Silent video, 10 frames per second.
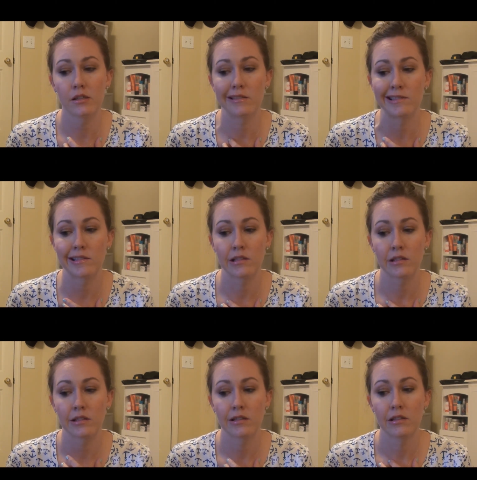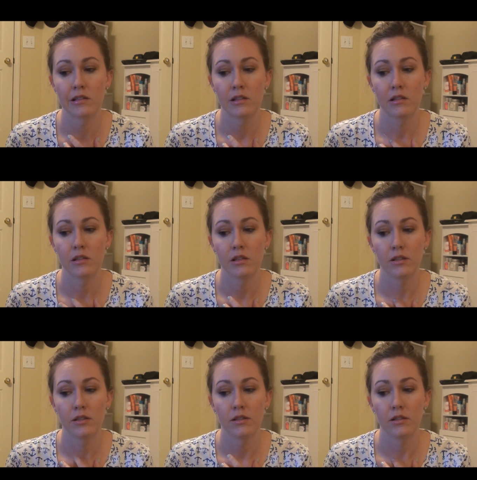
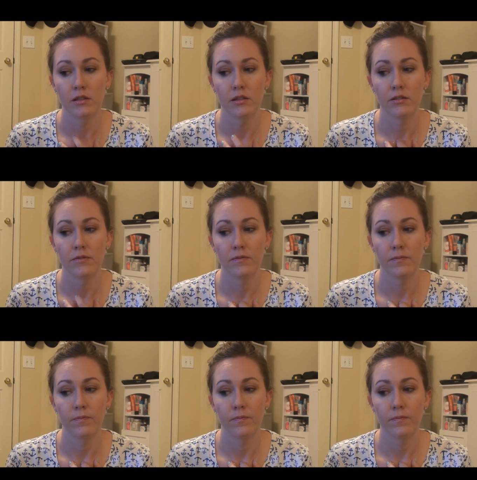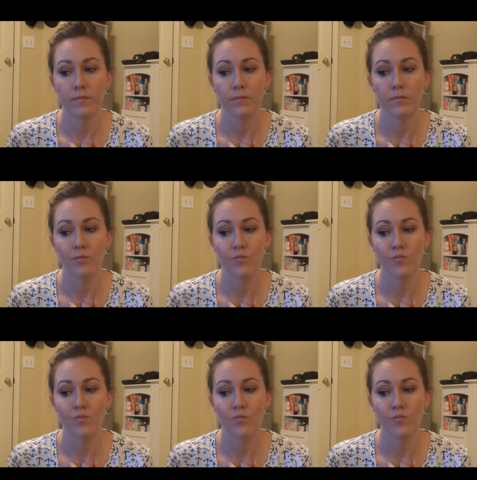Nothing is said.